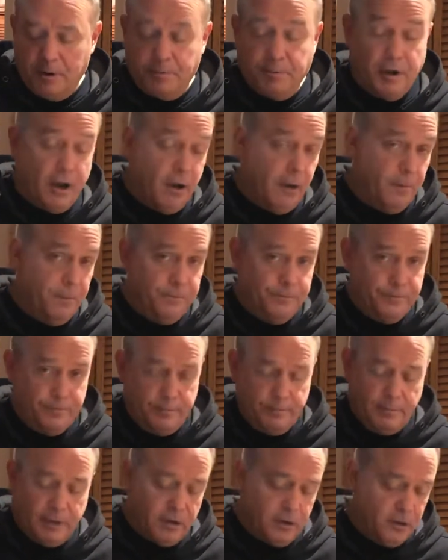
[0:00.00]
but I'll
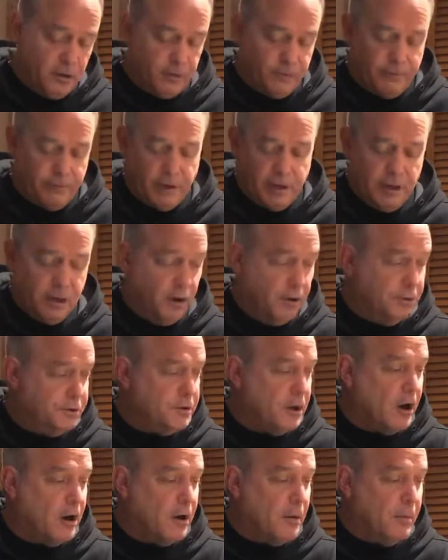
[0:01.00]
make another video and
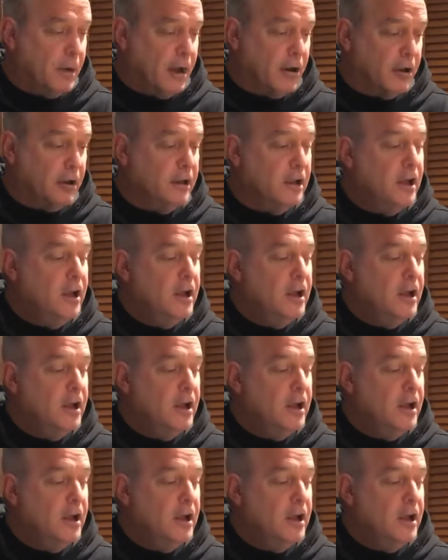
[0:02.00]
talk about it.